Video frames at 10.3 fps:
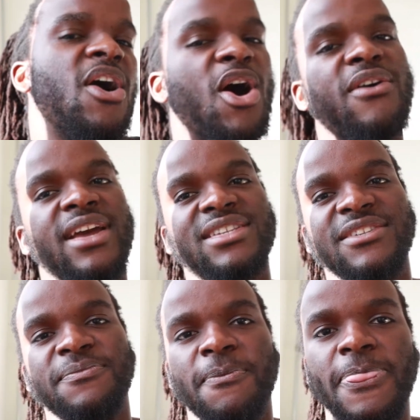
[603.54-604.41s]
All
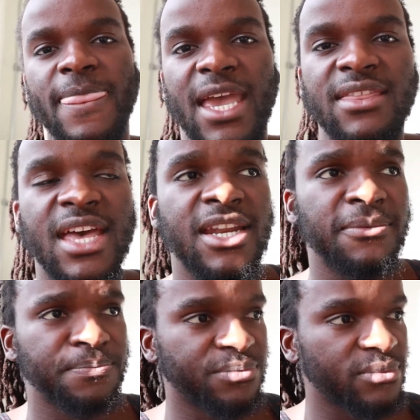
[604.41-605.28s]
right, and
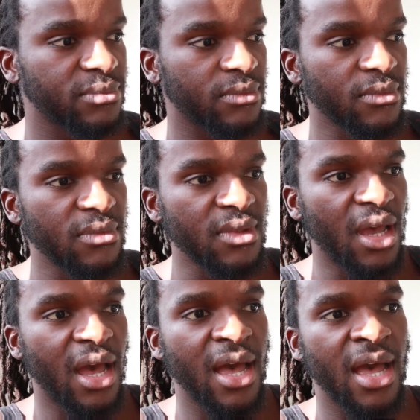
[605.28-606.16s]
then
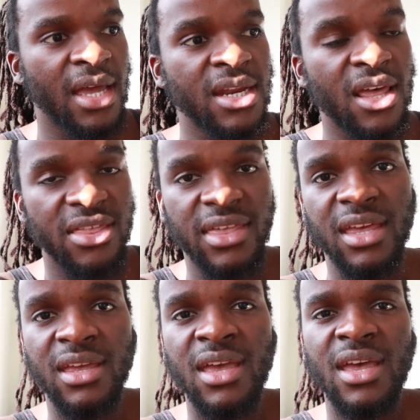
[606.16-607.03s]
another
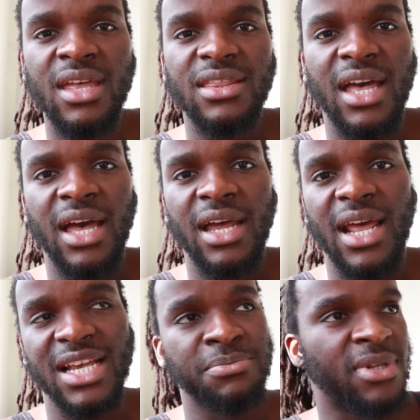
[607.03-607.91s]
thing that
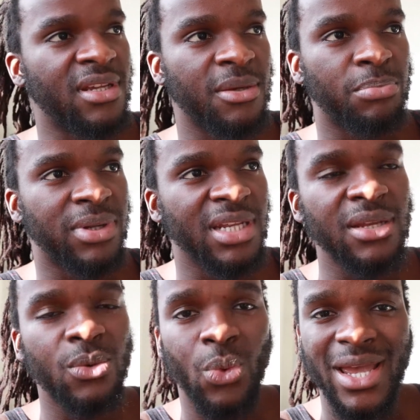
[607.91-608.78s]
has been a
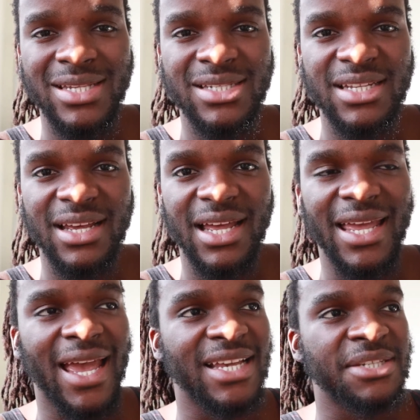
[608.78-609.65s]
complete waste
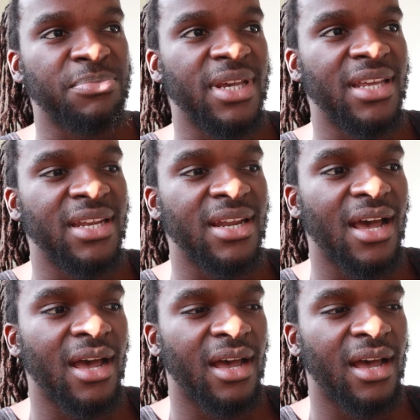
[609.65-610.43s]
has been